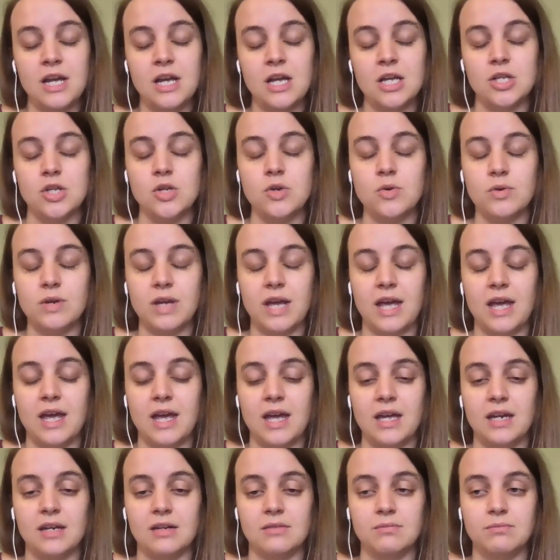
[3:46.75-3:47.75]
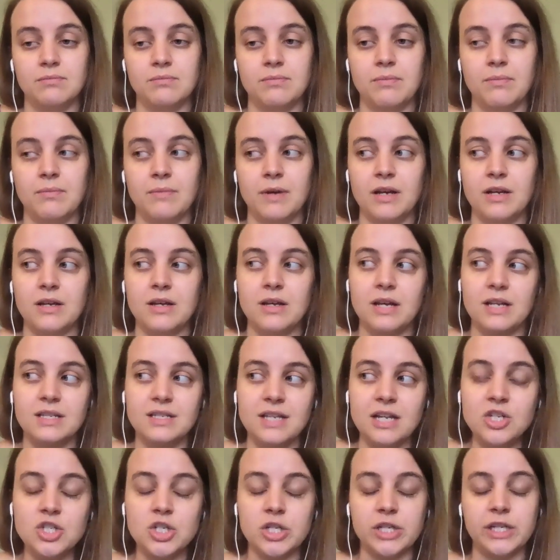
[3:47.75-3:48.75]
you can
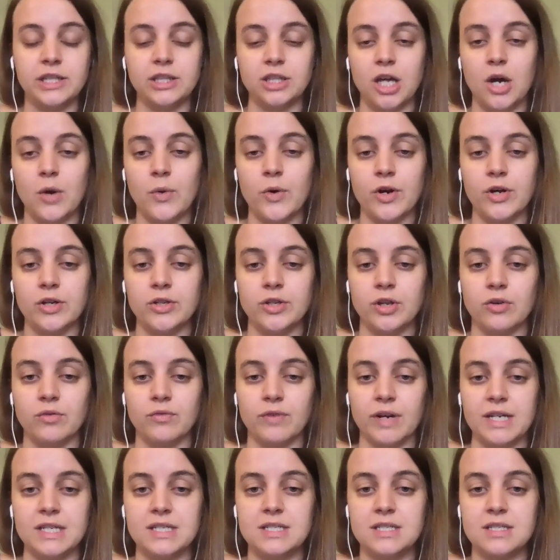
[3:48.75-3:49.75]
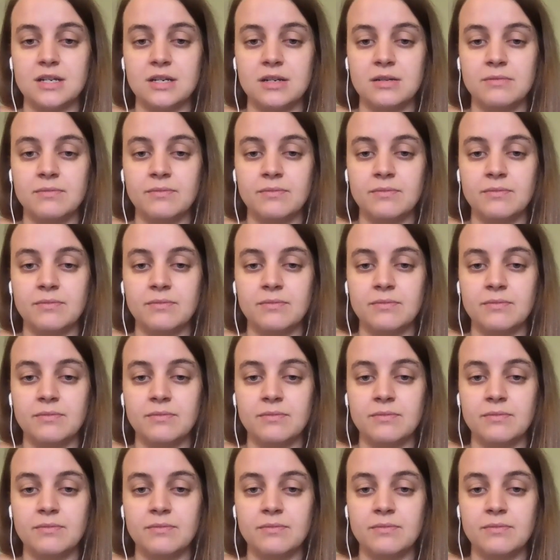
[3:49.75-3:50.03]
essentially lower your risk